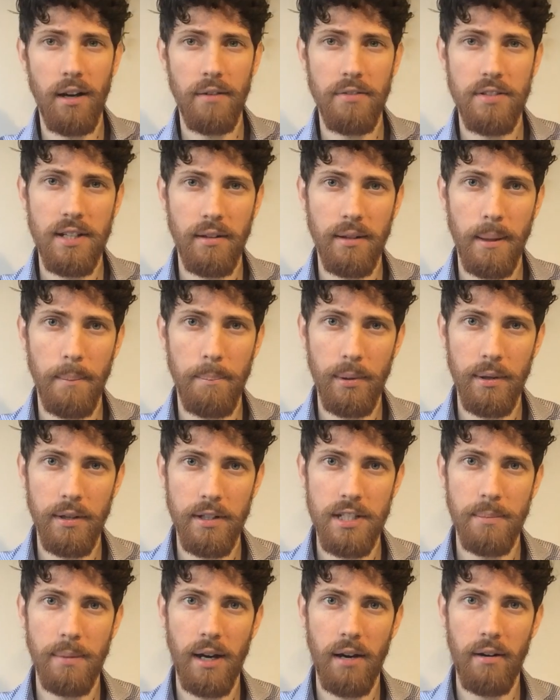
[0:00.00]
off selling
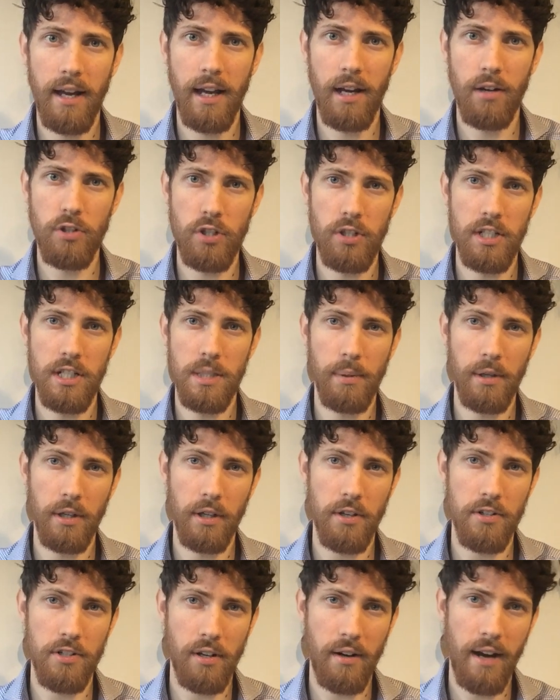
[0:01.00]
books about how
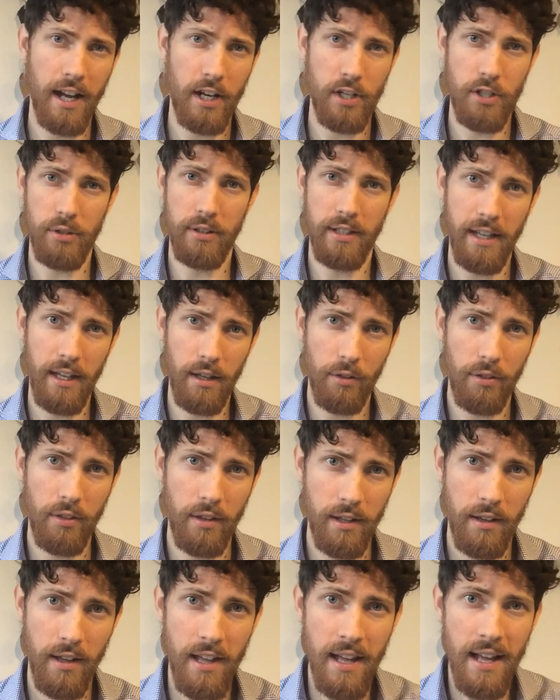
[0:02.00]
cheeseburgers are actually
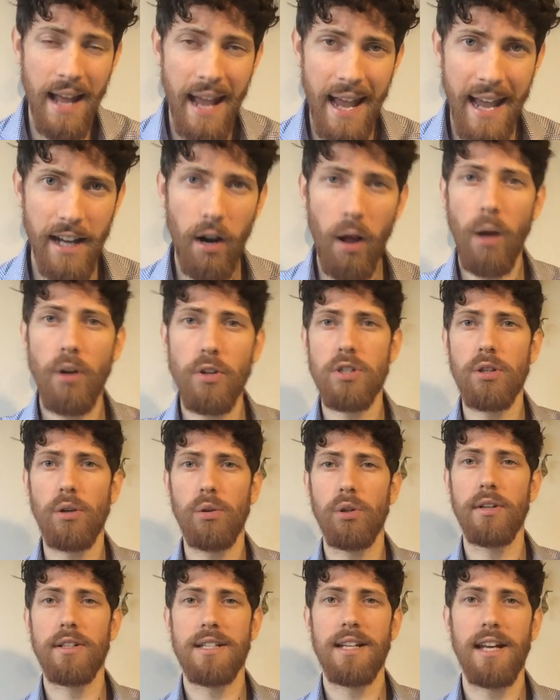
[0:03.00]
healthy, and
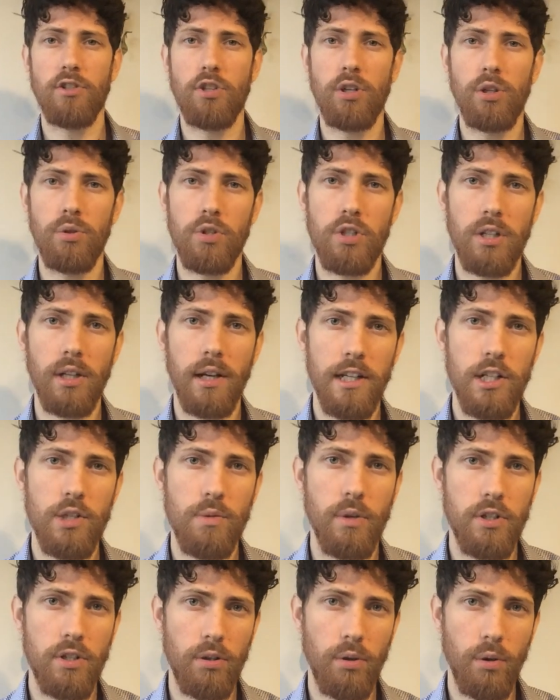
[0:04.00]
also looks at two
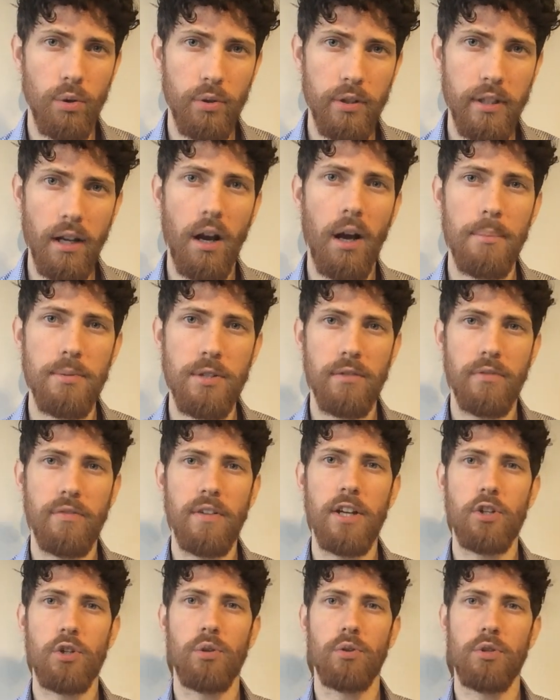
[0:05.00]
studies which are only
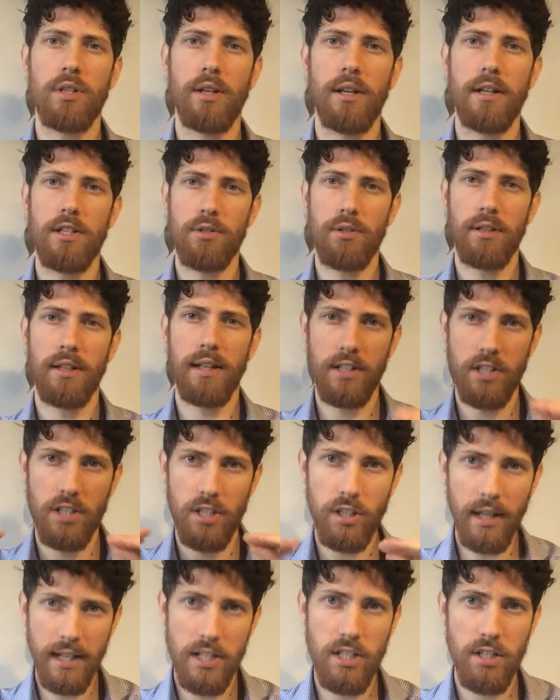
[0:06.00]
observational studies looking at
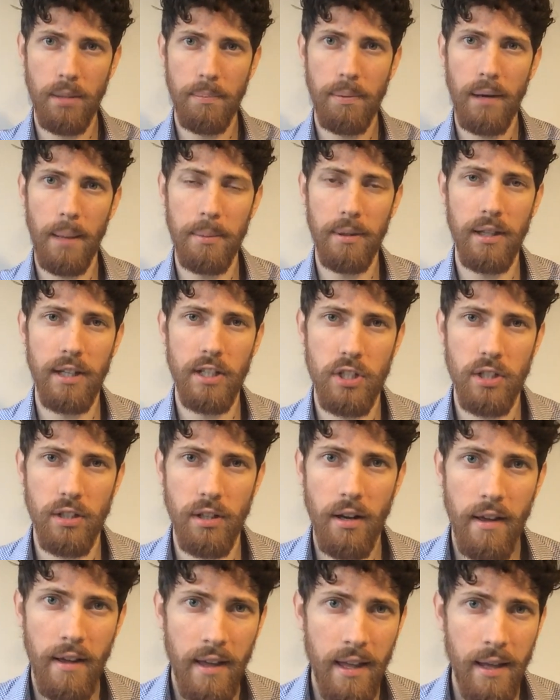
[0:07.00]
slices of the
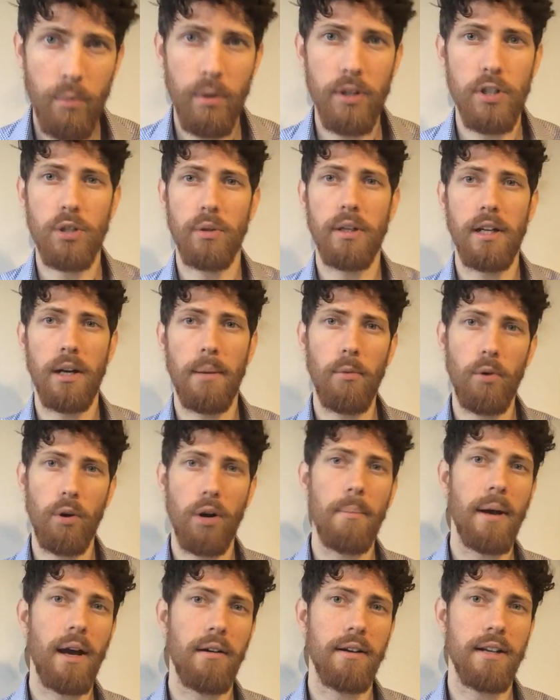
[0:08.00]
population, which you'll hear
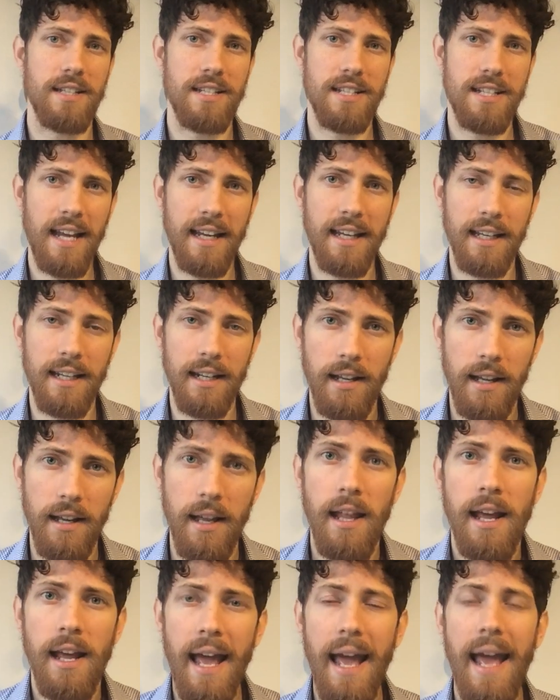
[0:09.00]
more about in a second.
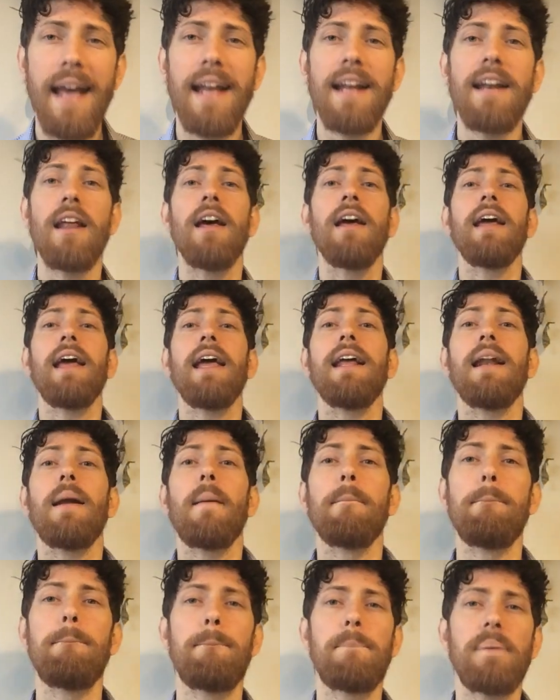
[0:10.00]
And in
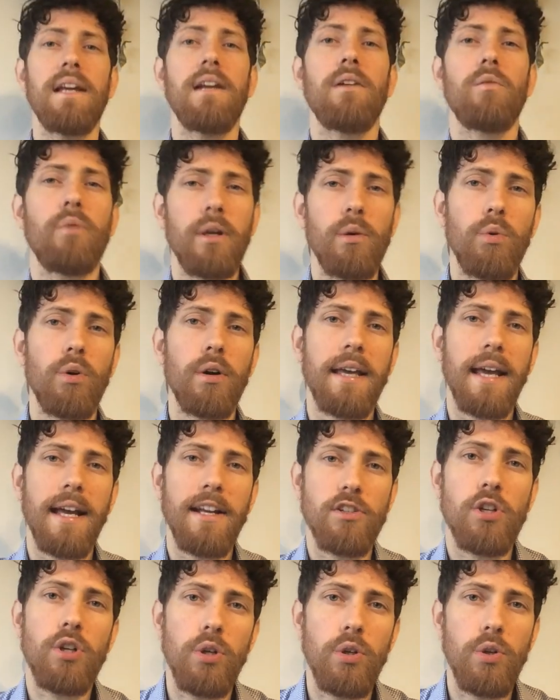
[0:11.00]
a bit, we will
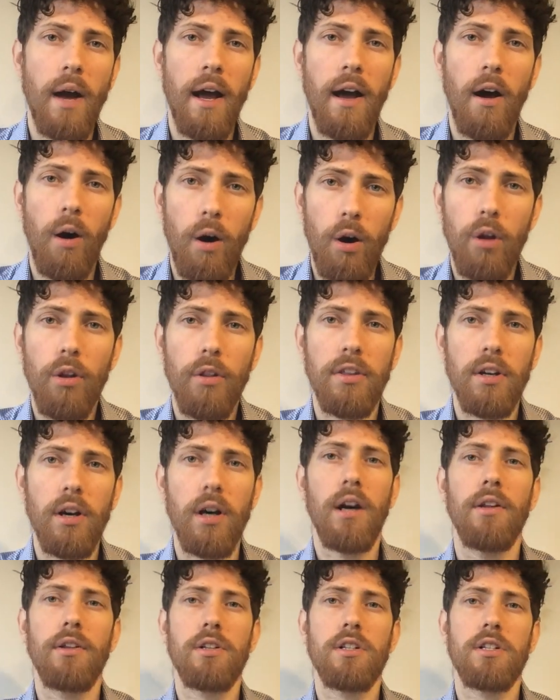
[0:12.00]
get to all
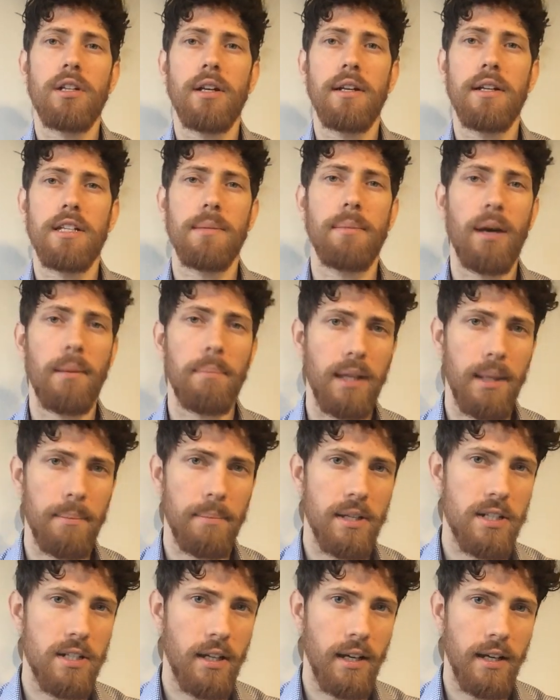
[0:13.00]
the other studies about
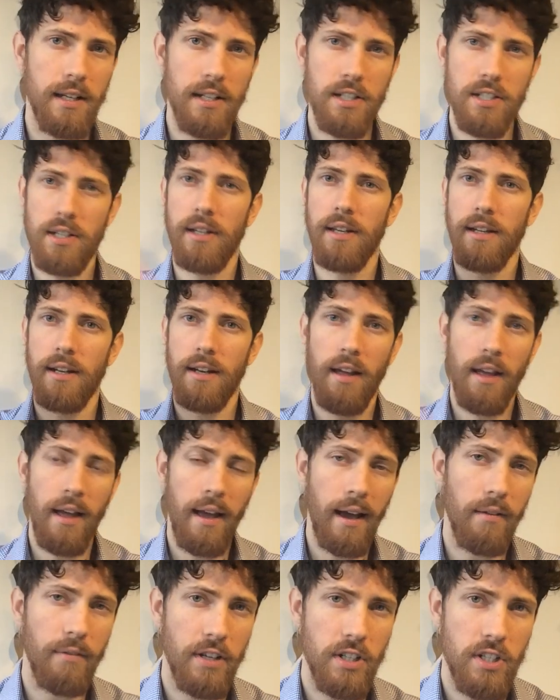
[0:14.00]
plant-based diets and
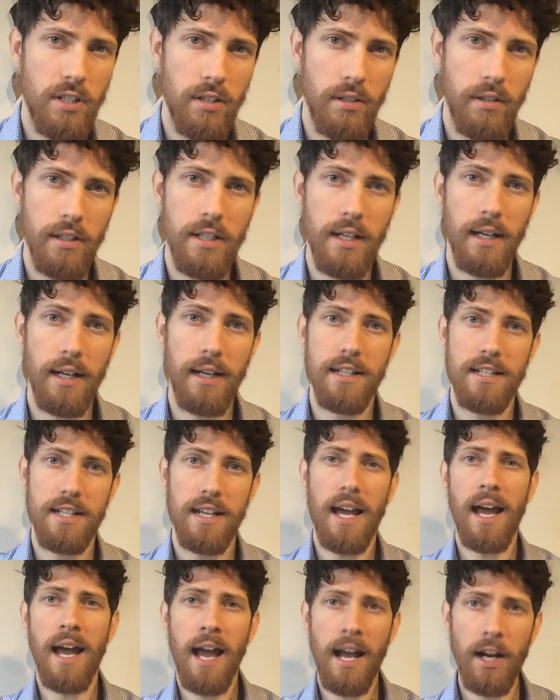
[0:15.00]
how vegetarian
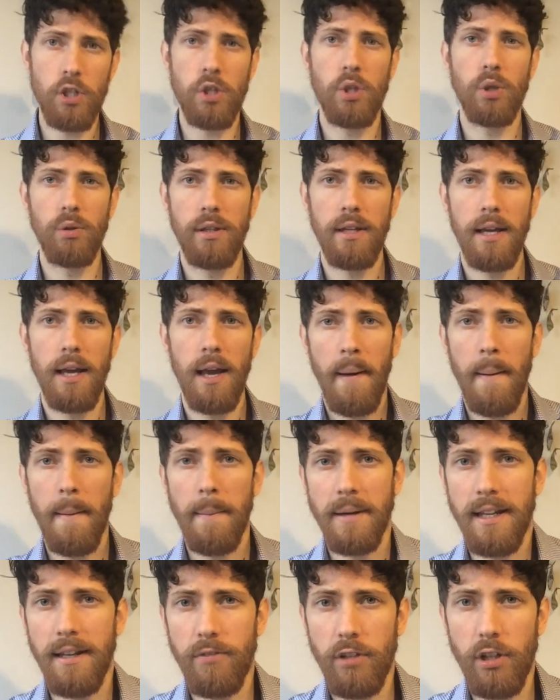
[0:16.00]
diets actually
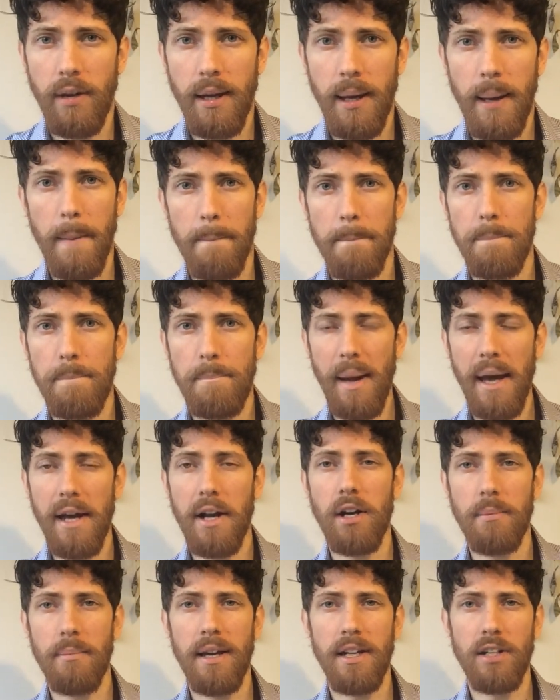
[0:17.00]
give you a
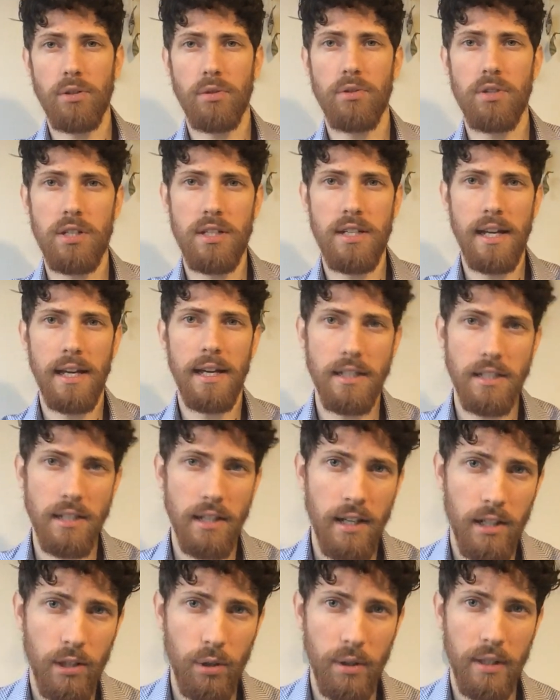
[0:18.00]
better mental state,
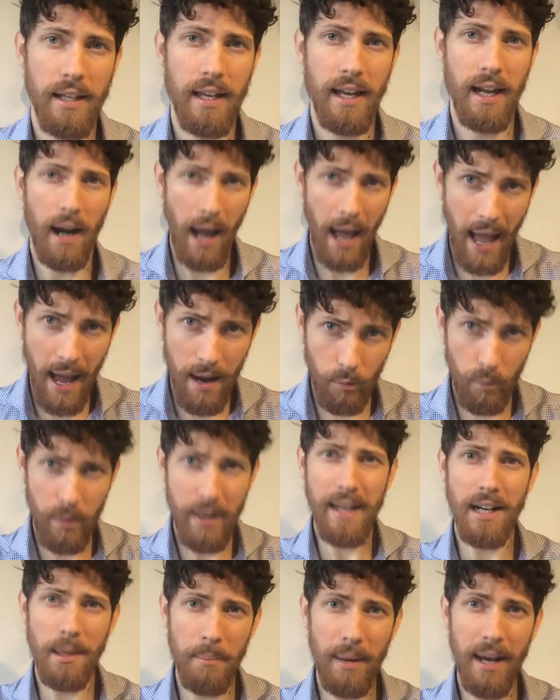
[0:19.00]
looking at
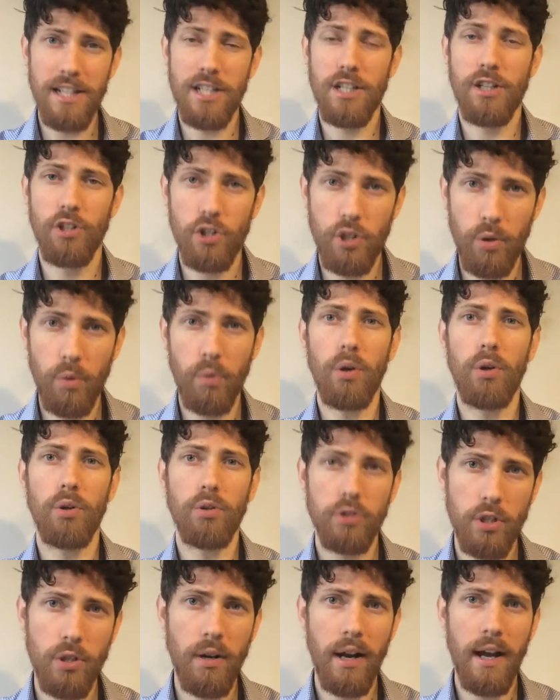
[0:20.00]
randomized
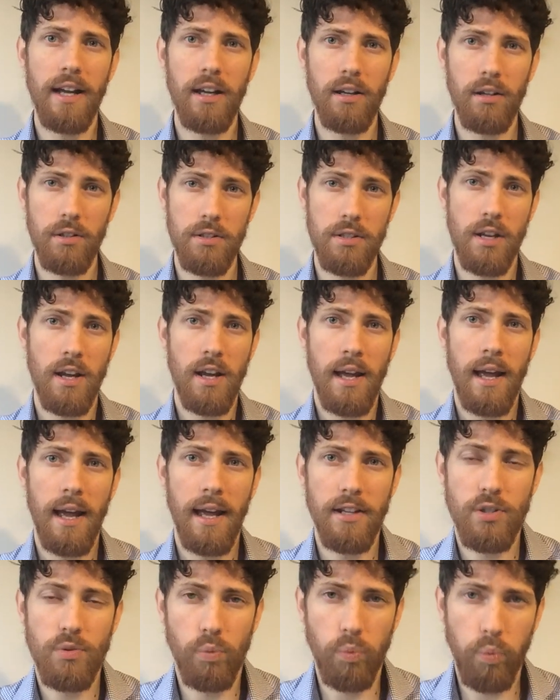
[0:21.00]
control trials
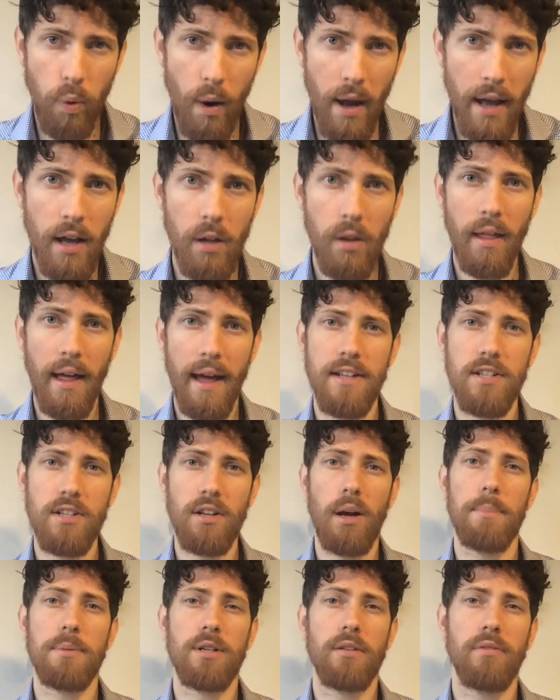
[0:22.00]
as well
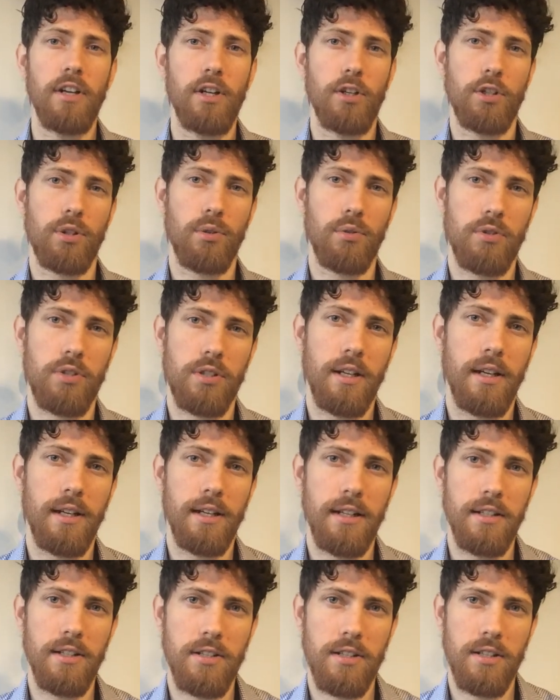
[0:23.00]
as observational
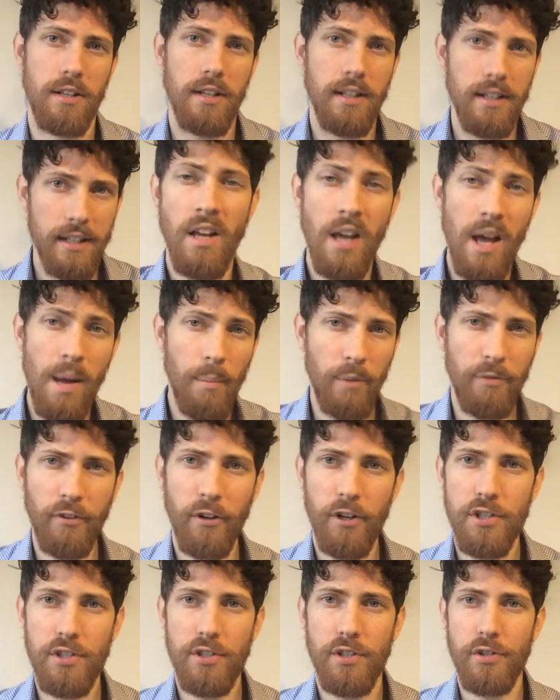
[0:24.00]
studies. But
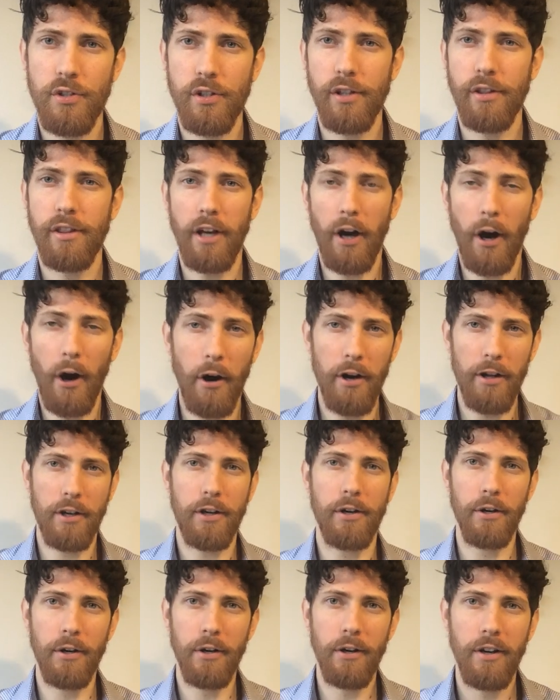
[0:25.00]
first, let's look at the
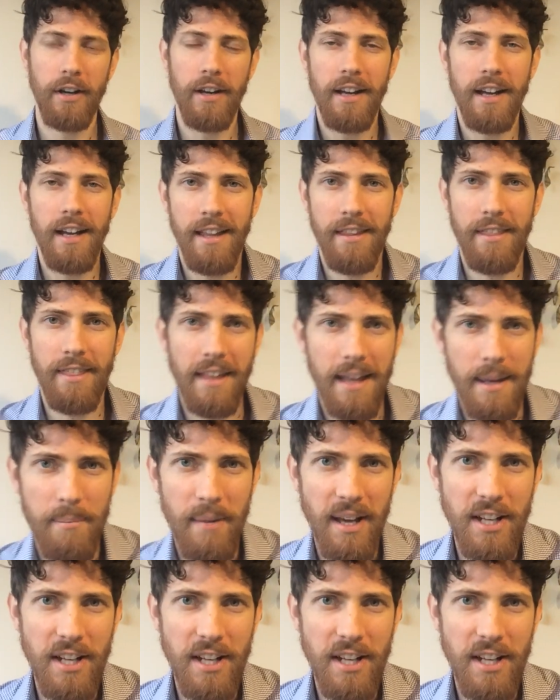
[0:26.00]
article. They